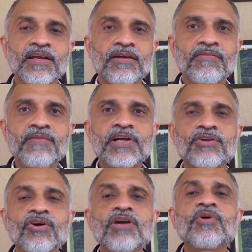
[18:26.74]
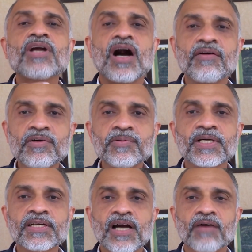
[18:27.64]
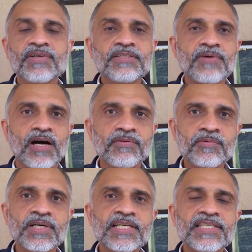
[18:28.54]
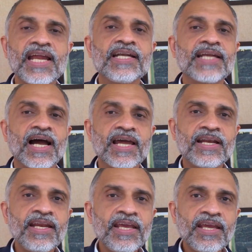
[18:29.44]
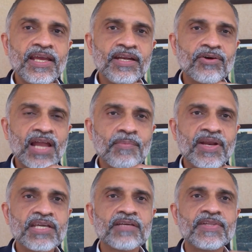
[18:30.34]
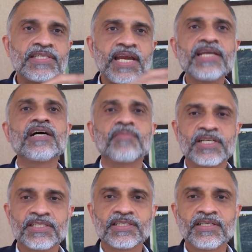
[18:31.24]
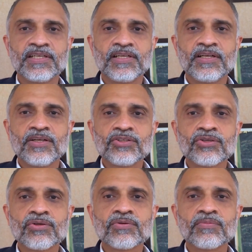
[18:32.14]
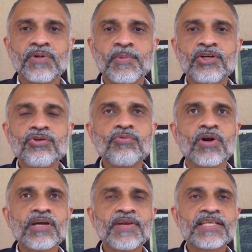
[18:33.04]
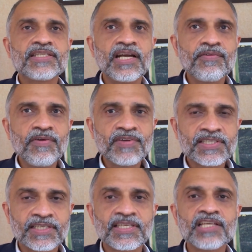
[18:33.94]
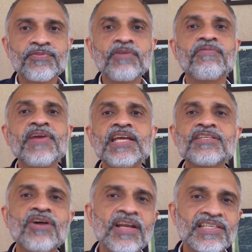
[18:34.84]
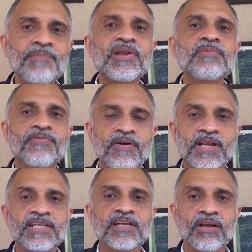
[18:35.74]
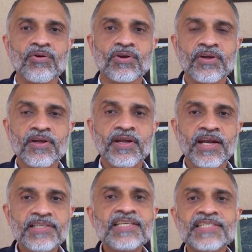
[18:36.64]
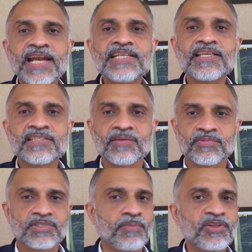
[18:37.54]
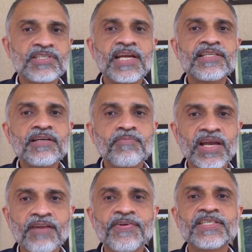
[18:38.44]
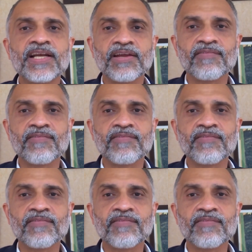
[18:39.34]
when we are talking about our work, our work is entirely in collaboration with state governments. So, I mean, to whatever extent we were successful, we is not Azim Premji Foundation alone. It is a state system. Some of the states did magnificently